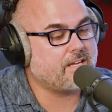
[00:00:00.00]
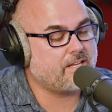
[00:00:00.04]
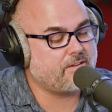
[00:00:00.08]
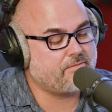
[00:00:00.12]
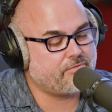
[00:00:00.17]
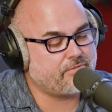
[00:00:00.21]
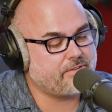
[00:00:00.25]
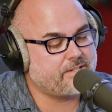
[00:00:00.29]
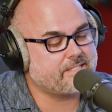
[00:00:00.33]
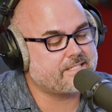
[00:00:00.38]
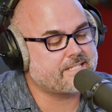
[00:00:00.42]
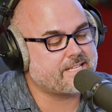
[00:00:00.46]

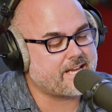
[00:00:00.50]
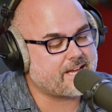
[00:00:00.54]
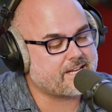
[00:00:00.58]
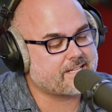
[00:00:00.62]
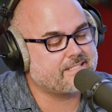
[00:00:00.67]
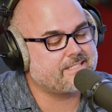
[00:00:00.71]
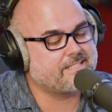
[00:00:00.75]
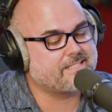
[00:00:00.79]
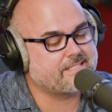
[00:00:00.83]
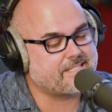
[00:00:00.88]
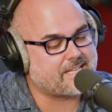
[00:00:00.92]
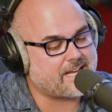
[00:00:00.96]

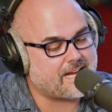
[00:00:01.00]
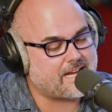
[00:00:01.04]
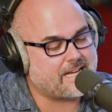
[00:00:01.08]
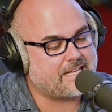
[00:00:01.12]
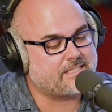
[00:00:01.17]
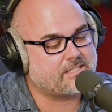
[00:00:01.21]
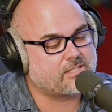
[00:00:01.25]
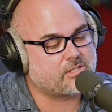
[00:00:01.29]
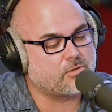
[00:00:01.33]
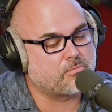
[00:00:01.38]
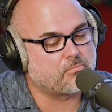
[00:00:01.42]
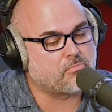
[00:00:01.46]
Infintech
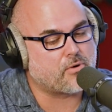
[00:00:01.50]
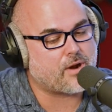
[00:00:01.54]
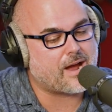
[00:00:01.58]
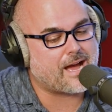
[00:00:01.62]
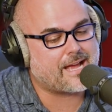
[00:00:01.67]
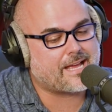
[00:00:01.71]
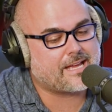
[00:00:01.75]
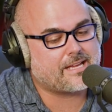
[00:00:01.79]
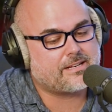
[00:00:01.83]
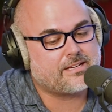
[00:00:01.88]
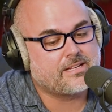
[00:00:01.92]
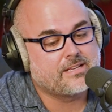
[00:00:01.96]
Designs. So
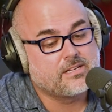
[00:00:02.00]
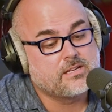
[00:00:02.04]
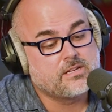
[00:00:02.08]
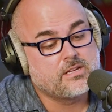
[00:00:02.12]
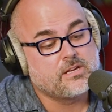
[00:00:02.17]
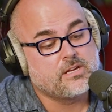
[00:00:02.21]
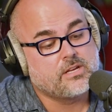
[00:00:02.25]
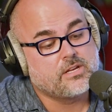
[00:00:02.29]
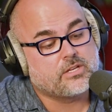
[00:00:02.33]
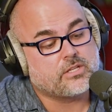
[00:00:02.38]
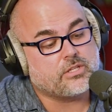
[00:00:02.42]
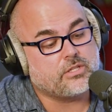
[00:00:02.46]
Brian,
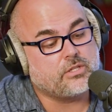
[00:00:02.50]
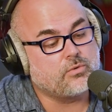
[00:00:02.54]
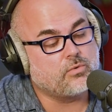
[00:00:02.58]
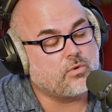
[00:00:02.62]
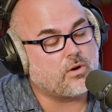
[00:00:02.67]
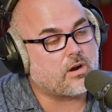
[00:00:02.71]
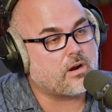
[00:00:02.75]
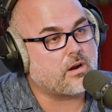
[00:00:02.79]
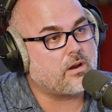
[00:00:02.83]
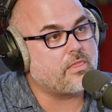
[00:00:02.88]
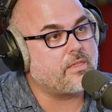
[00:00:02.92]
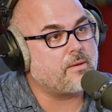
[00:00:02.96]
you
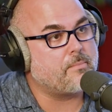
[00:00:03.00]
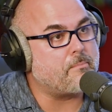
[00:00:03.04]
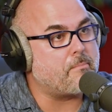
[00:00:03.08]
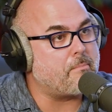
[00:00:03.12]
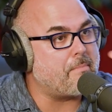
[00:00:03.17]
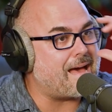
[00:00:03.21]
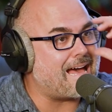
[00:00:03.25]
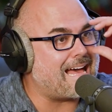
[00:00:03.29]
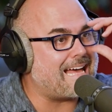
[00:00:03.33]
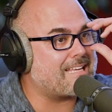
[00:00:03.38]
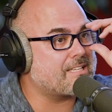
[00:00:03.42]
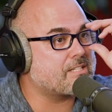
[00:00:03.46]
are the
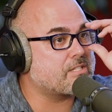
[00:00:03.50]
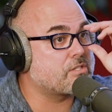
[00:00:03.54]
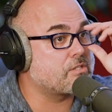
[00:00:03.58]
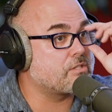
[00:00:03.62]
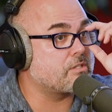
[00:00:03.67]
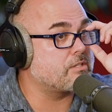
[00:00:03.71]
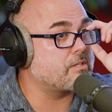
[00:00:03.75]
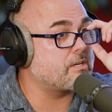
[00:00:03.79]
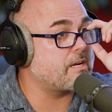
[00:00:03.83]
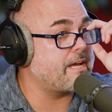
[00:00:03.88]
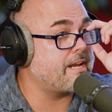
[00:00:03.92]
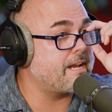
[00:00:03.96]

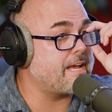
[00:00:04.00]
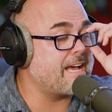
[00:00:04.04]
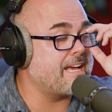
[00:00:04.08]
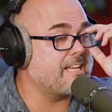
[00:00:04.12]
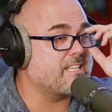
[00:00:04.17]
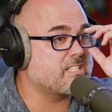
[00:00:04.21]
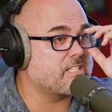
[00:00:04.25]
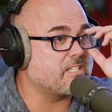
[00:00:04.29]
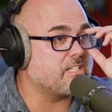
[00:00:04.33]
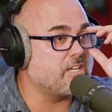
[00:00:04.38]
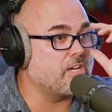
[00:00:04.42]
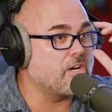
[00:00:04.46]
master at
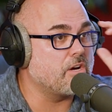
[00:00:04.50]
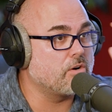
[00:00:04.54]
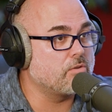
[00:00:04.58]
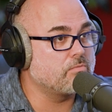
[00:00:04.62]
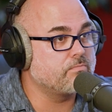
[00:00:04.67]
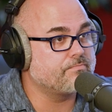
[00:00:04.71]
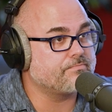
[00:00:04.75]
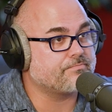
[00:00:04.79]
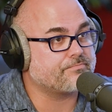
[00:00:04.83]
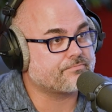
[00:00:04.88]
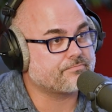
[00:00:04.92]
SEO